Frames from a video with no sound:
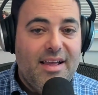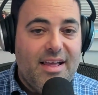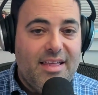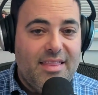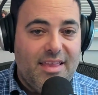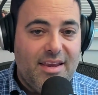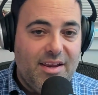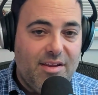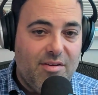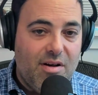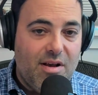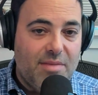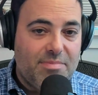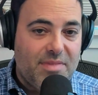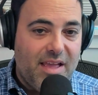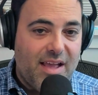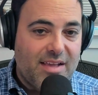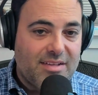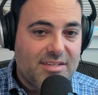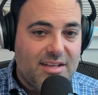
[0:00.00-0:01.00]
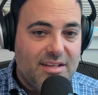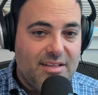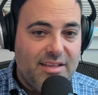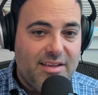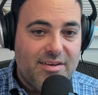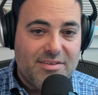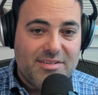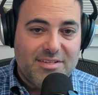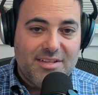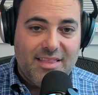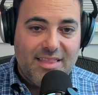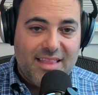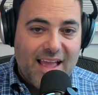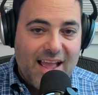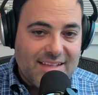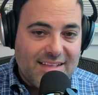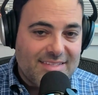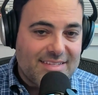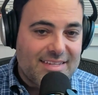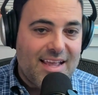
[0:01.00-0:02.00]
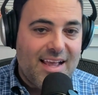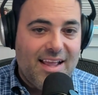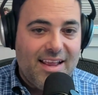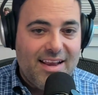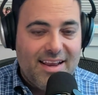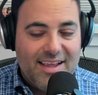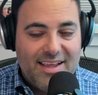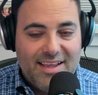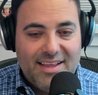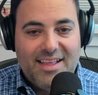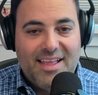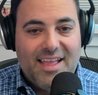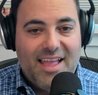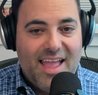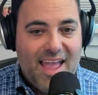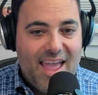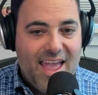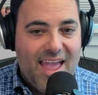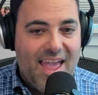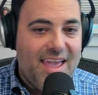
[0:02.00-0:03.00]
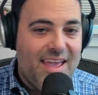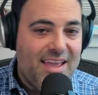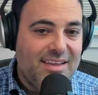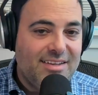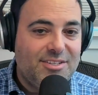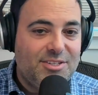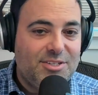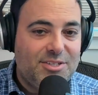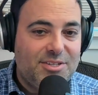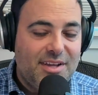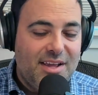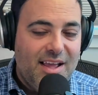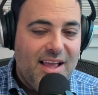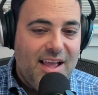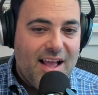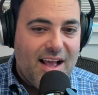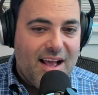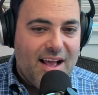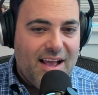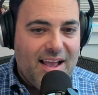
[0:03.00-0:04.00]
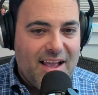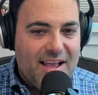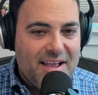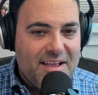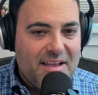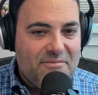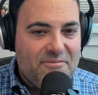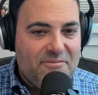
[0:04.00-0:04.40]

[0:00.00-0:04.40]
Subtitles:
And then you go up the escalators, and that's kind of aged. I